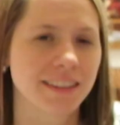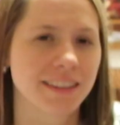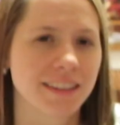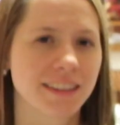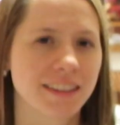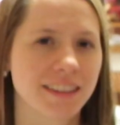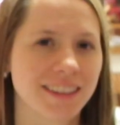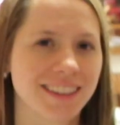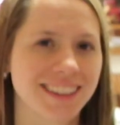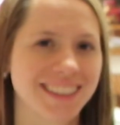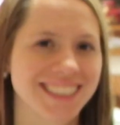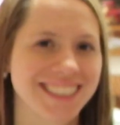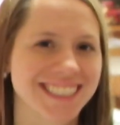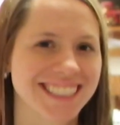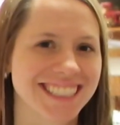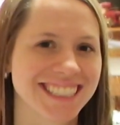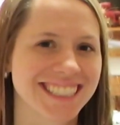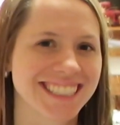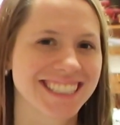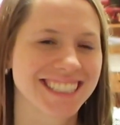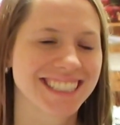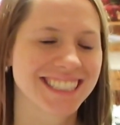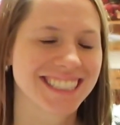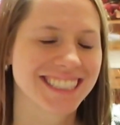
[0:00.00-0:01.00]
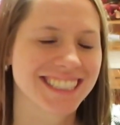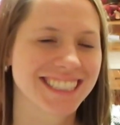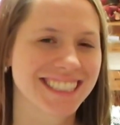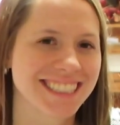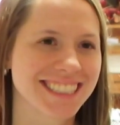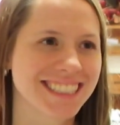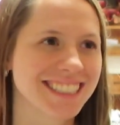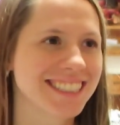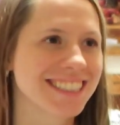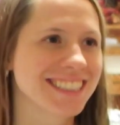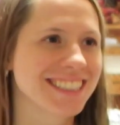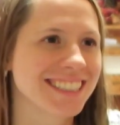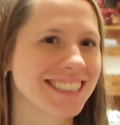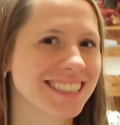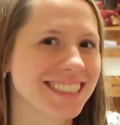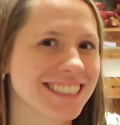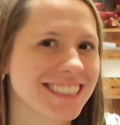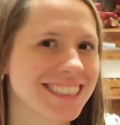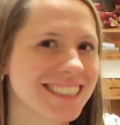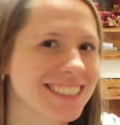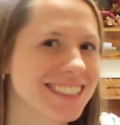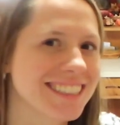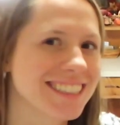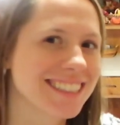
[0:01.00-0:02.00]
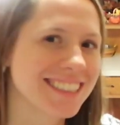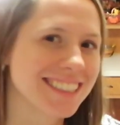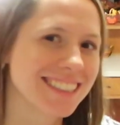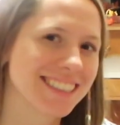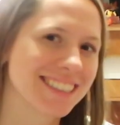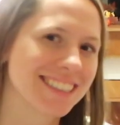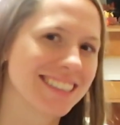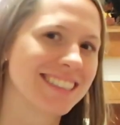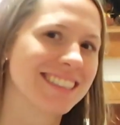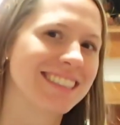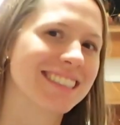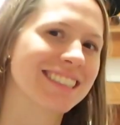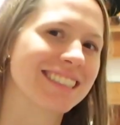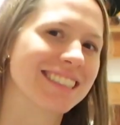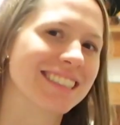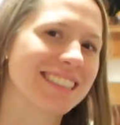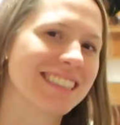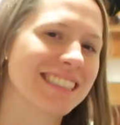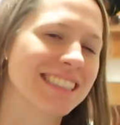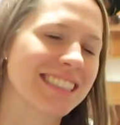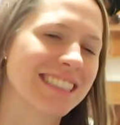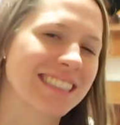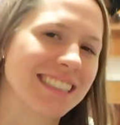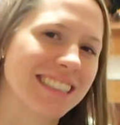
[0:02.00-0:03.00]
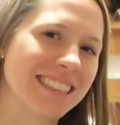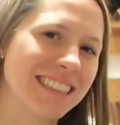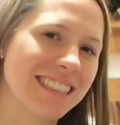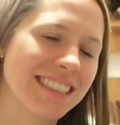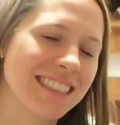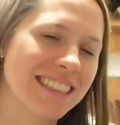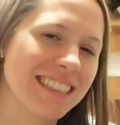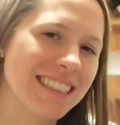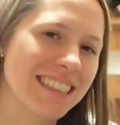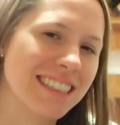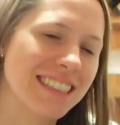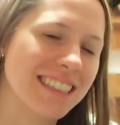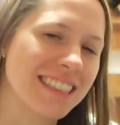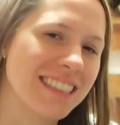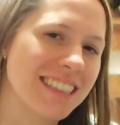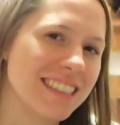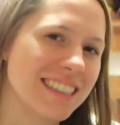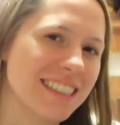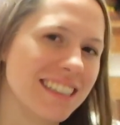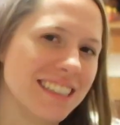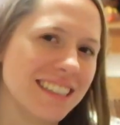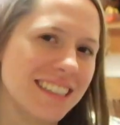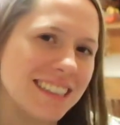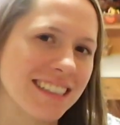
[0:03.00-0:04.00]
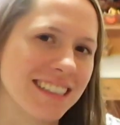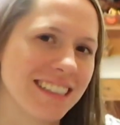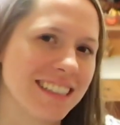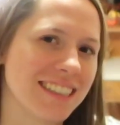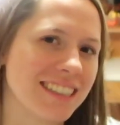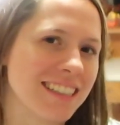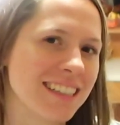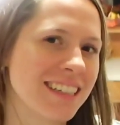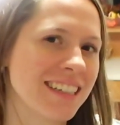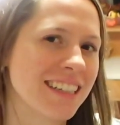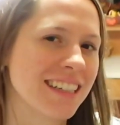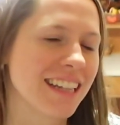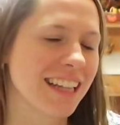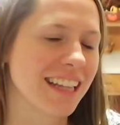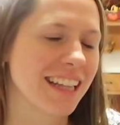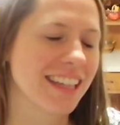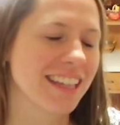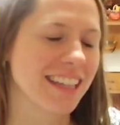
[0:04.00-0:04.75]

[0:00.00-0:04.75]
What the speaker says: [no speech]